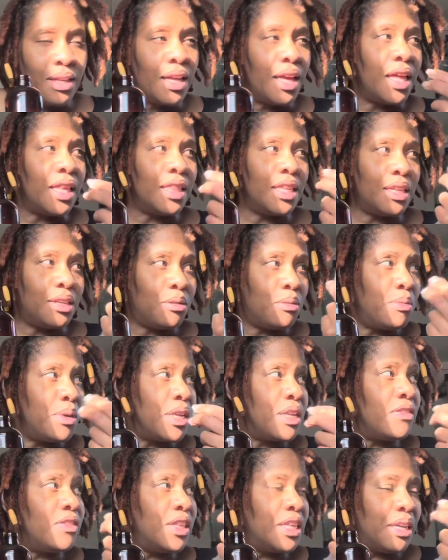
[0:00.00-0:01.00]
A little bit
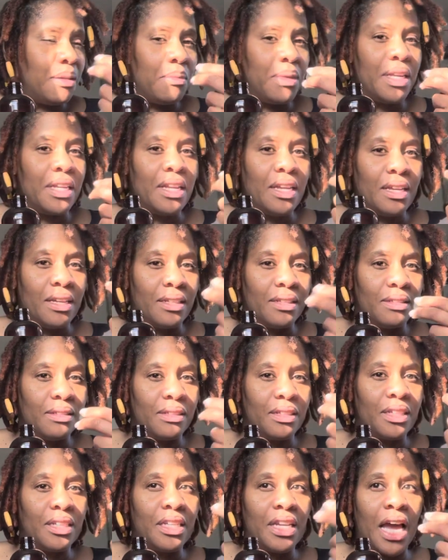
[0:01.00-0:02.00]
of lemon.
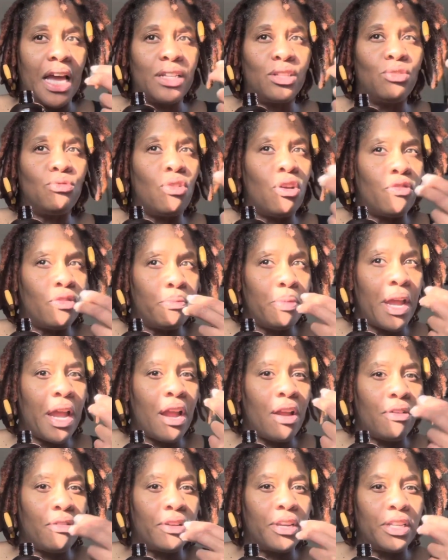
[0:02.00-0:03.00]
Not too
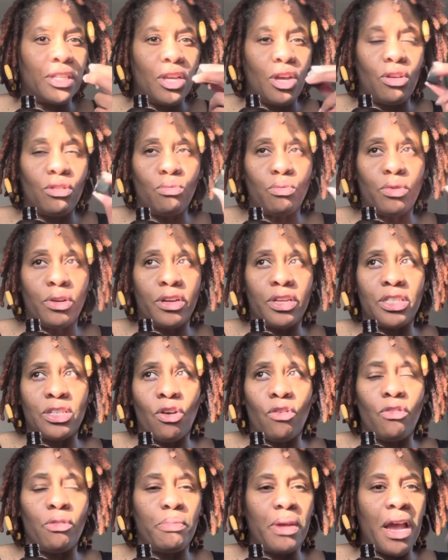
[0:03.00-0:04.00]
overpowering though, where it's
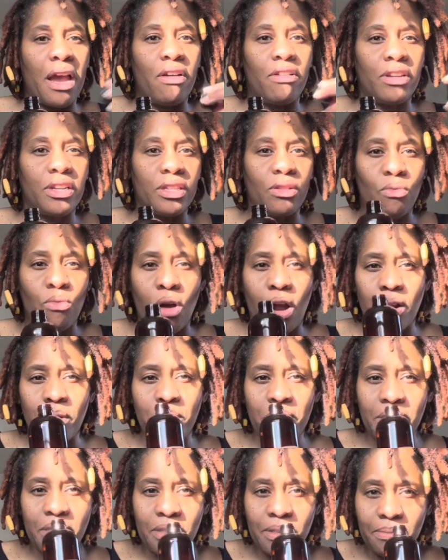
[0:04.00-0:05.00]
overpowering the
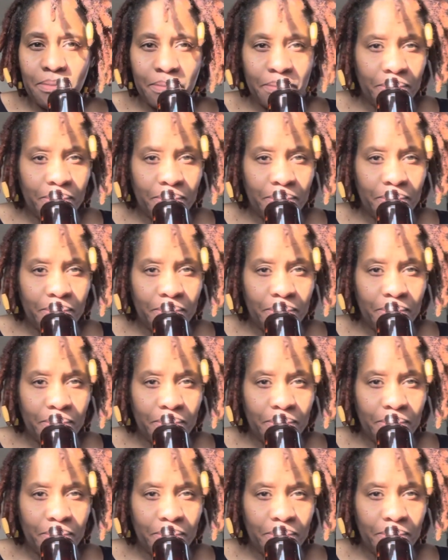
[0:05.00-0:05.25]
watermelon.